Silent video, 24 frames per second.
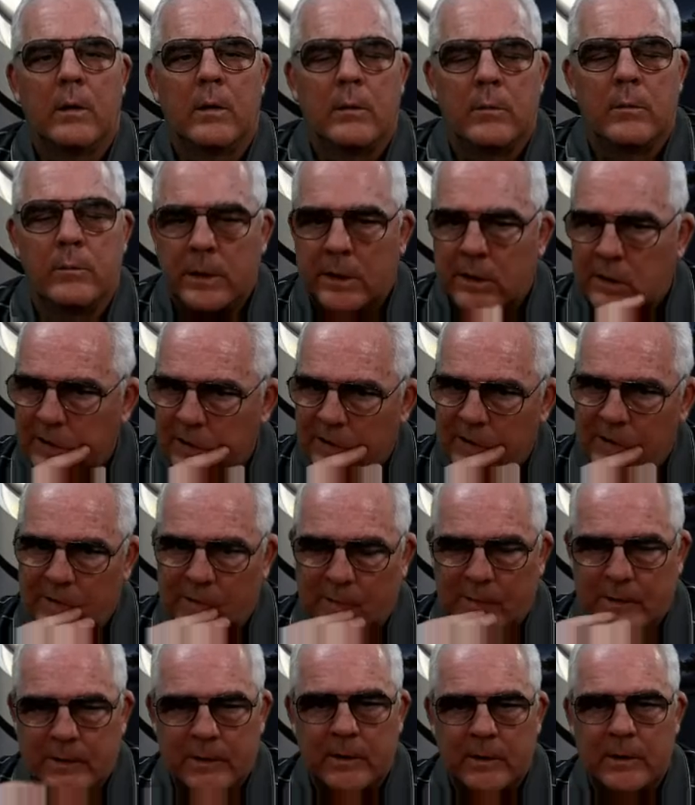
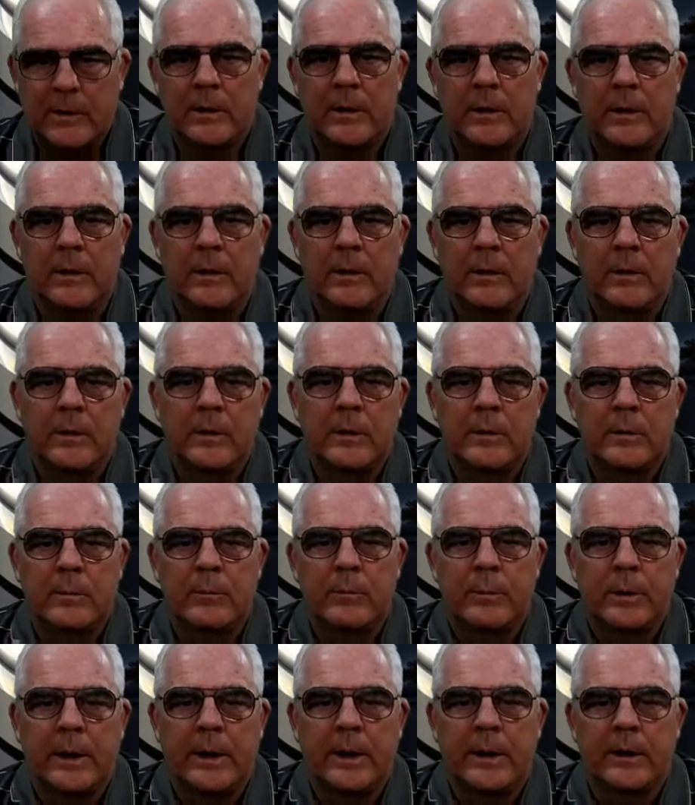Because
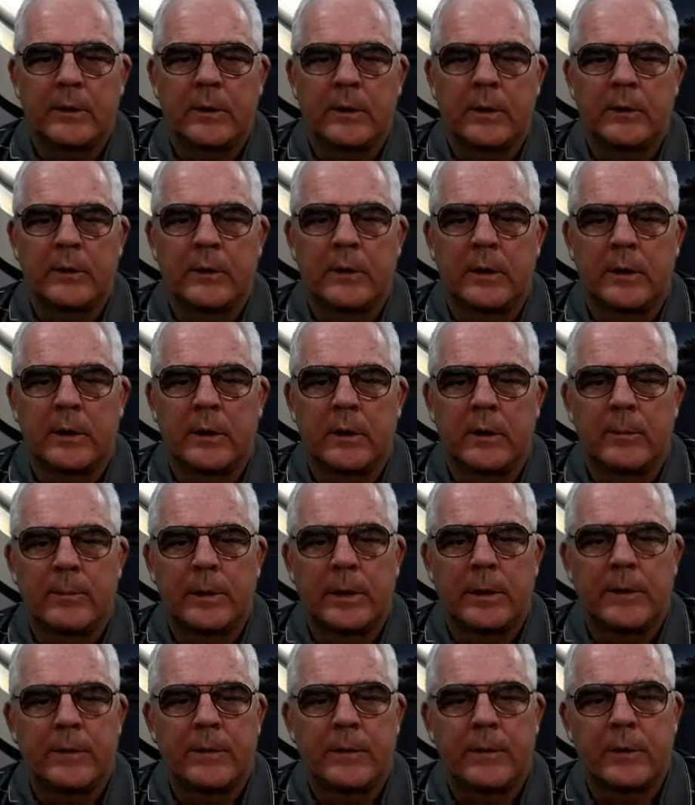black doesn't care
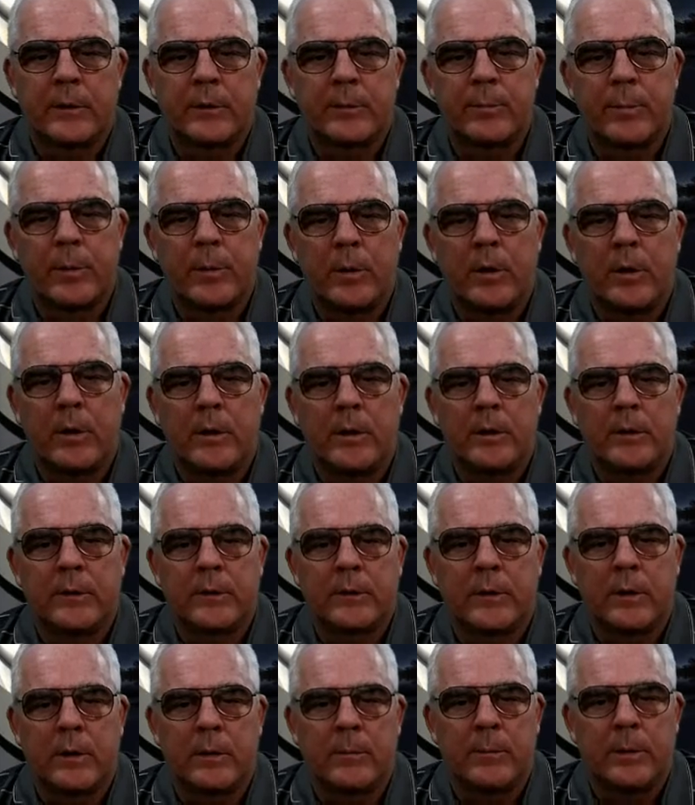about this pawn. It's
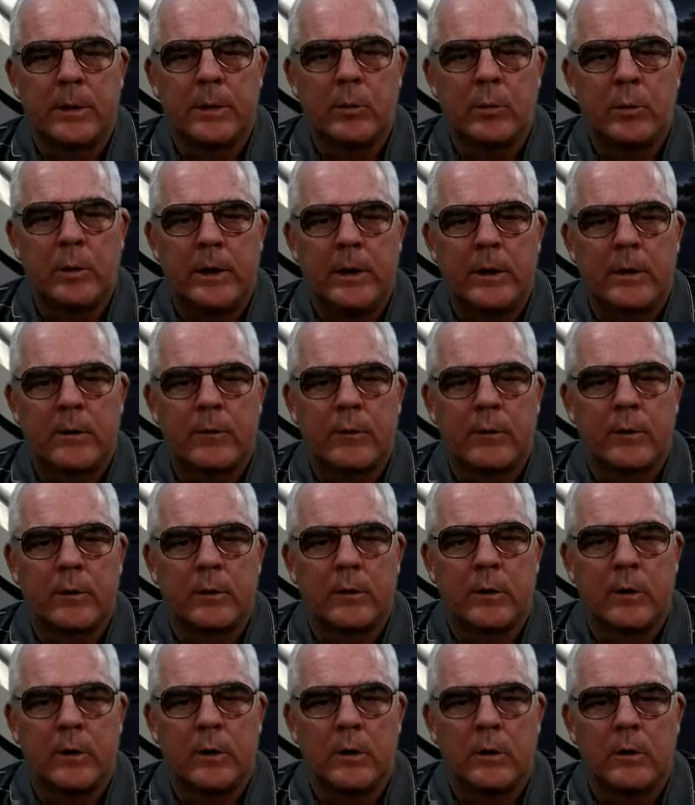going to be weak for a
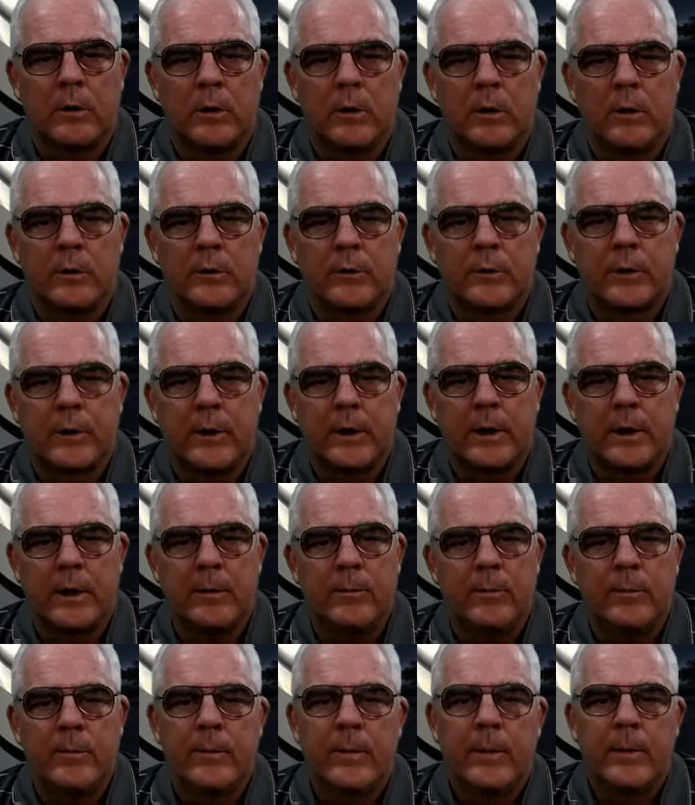long, long
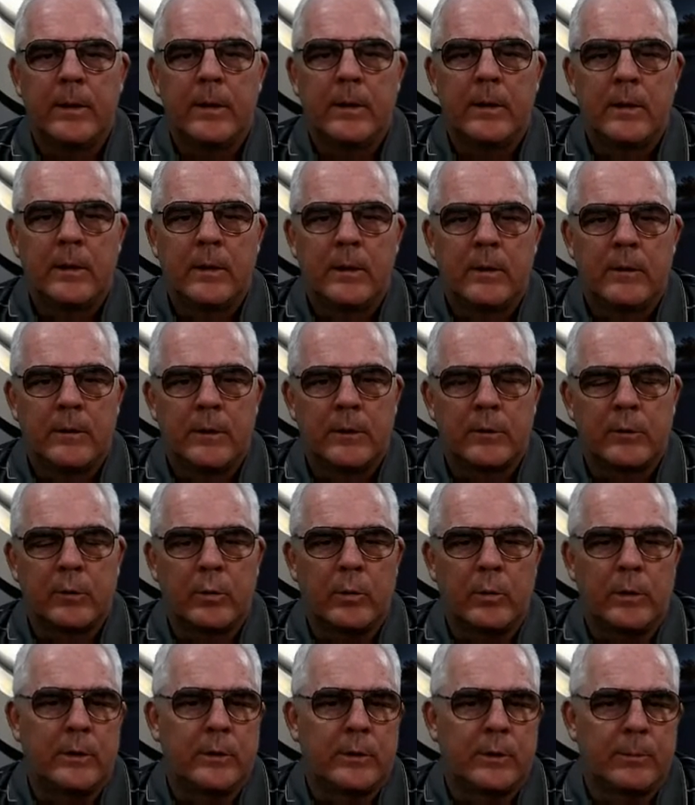time. This
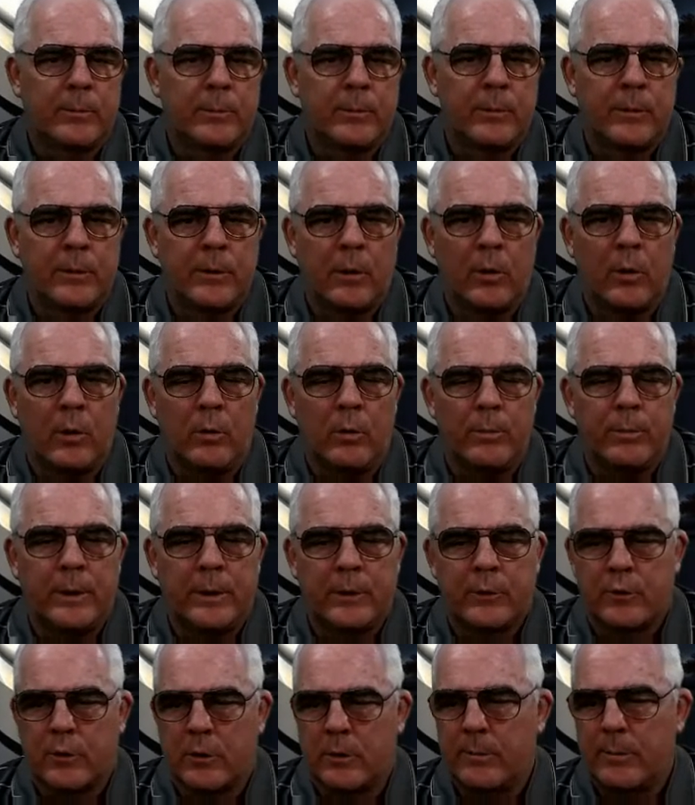wins the whole
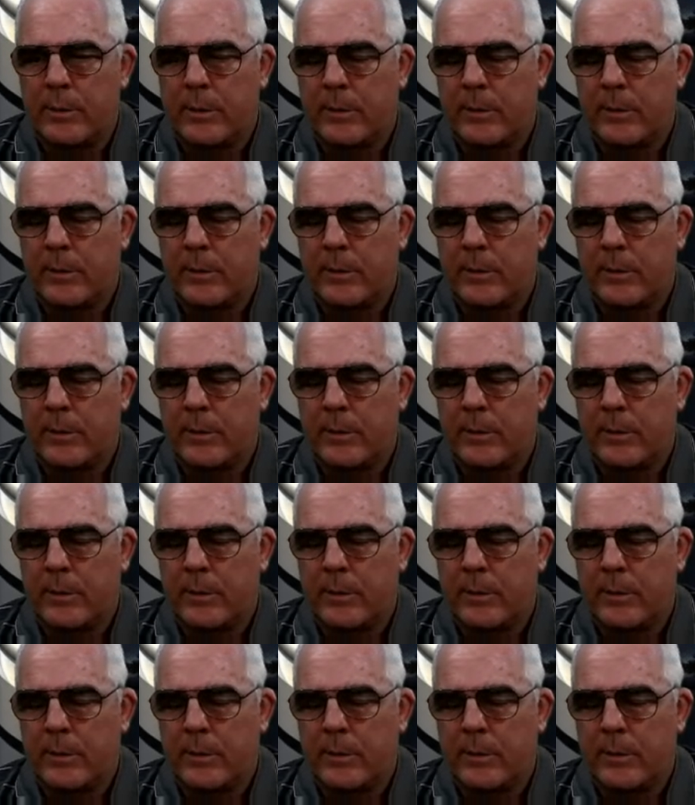bishop.